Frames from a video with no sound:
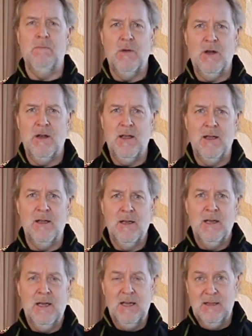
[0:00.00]
of money
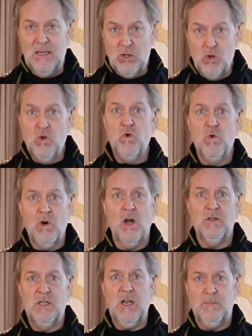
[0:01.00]
in this new
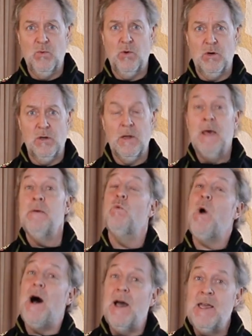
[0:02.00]
concept world.
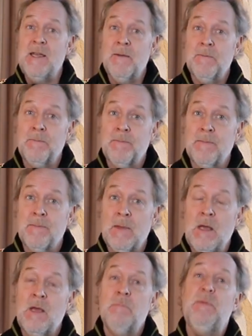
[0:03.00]
Why?
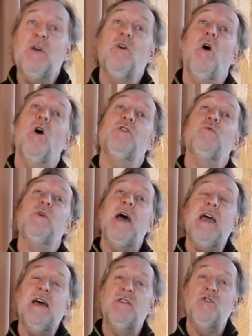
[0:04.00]
Because we
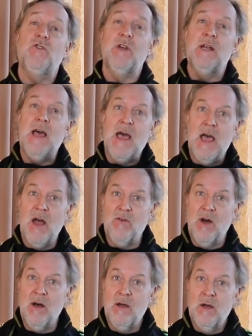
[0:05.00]
are entering an
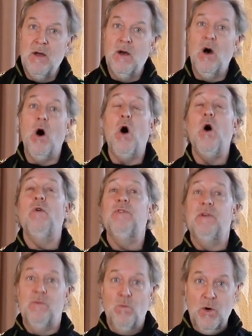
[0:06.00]
era of
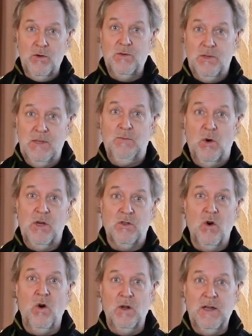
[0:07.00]
what is
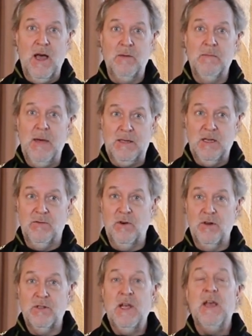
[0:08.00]
called now the
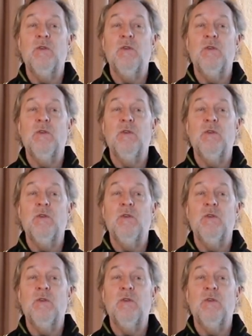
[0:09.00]
Metaverse.